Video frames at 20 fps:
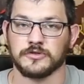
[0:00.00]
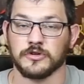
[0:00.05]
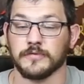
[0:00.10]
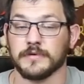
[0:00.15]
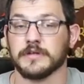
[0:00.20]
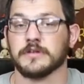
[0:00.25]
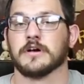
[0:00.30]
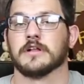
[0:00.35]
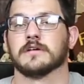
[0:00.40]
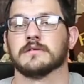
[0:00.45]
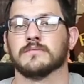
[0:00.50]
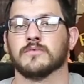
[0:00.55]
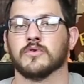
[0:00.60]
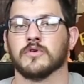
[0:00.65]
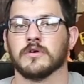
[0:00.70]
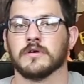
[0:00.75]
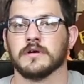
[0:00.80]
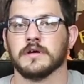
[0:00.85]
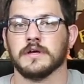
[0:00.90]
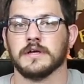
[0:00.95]
Donate $1
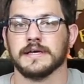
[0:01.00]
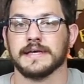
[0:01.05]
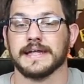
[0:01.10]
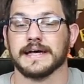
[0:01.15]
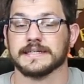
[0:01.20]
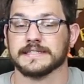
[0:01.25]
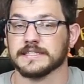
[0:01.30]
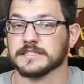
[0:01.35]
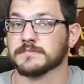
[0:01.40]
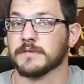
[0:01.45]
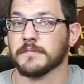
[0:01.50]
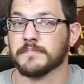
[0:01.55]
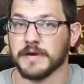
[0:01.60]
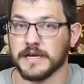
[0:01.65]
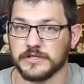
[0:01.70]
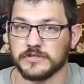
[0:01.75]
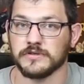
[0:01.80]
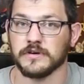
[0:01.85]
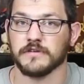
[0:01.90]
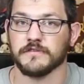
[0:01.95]
more, you get access to my
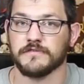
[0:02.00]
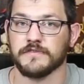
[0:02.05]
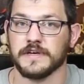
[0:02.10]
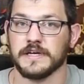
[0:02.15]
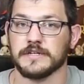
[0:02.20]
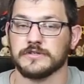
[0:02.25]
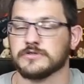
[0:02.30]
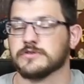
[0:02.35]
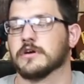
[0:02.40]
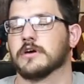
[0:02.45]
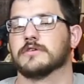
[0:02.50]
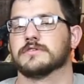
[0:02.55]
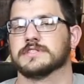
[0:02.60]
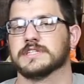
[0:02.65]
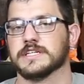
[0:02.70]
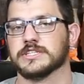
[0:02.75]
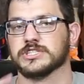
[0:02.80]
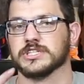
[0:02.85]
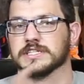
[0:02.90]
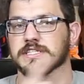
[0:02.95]
Patreon feed. $2
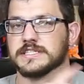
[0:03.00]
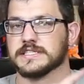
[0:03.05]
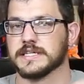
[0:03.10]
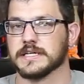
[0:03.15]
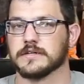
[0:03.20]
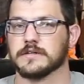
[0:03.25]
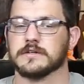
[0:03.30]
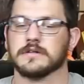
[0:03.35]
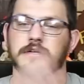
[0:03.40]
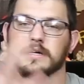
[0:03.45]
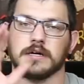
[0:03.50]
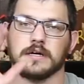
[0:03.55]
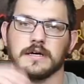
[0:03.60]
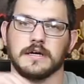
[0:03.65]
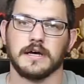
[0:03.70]
gets you a sticker.